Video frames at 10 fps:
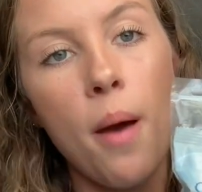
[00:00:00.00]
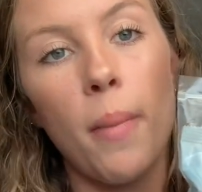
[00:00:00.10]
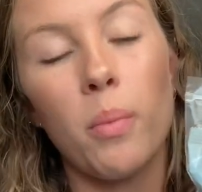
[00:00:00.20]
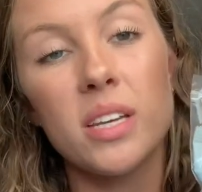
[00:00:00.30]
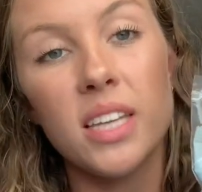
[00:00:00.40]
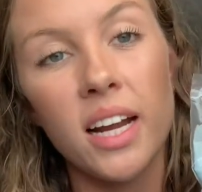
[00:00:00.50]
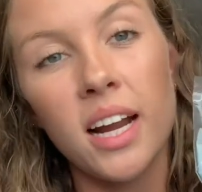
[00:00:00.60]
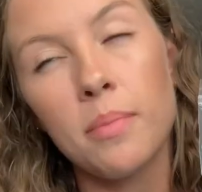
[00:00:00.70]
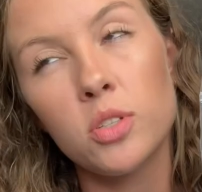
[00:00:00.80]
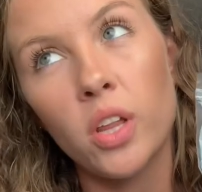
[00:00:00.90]
but we set it
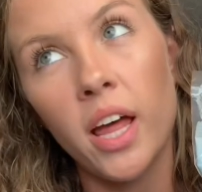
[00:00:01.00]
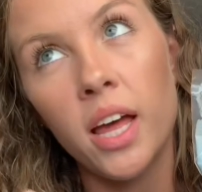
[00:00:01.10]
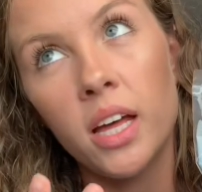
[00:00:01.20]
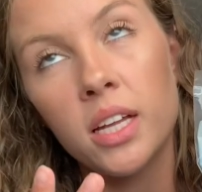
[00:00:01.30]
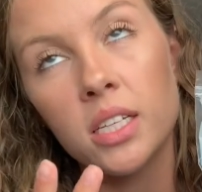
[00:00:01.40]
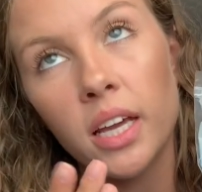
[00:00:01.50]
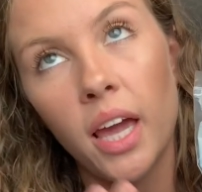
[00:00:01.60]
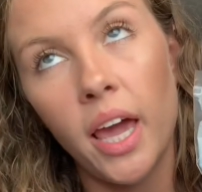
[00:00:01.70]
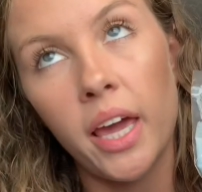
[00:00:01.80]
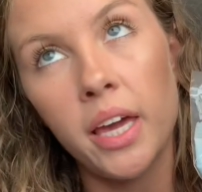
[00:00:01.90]
up so that it's like
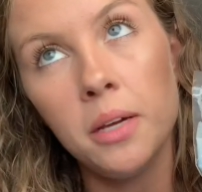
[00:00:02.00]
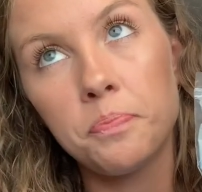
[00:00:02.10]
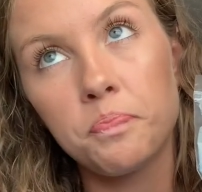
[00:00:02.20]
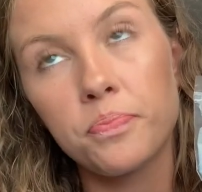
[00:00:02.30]
8,